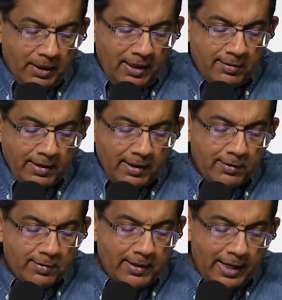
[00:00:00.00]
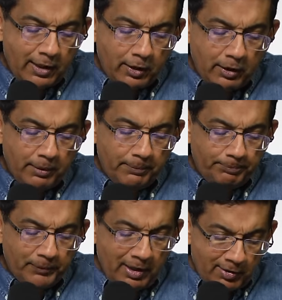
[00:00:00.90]
He says
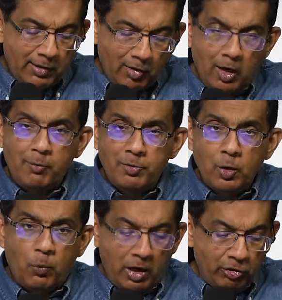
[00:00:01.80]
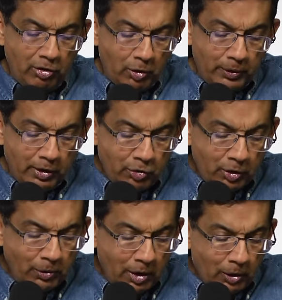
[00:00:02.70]
of the Washingtonians,
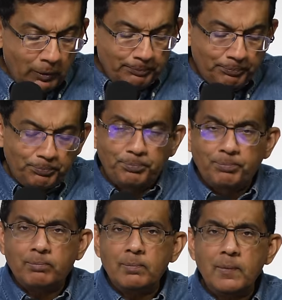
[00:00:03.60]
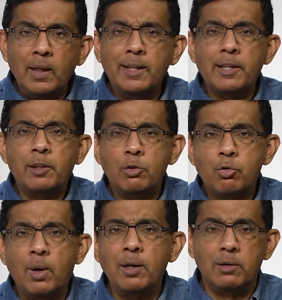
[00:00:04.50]
you know that the
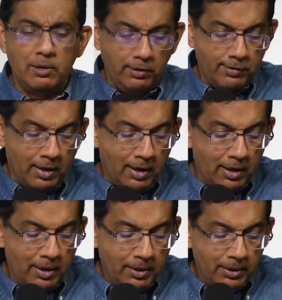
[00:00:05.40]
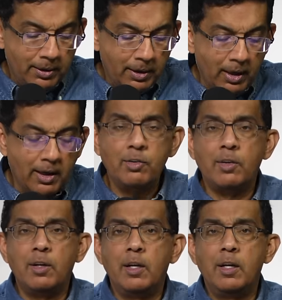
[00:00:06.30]
drunkards are not
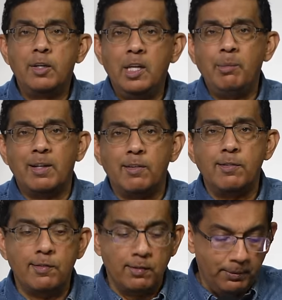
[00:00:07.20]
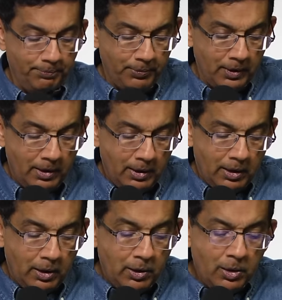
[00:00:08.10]
demons.
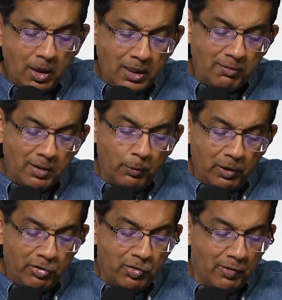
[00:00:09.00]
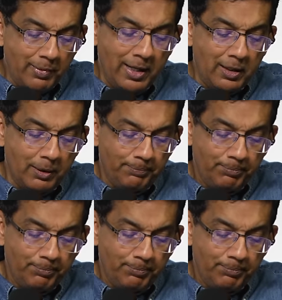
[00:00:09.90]
Not even the worst of men.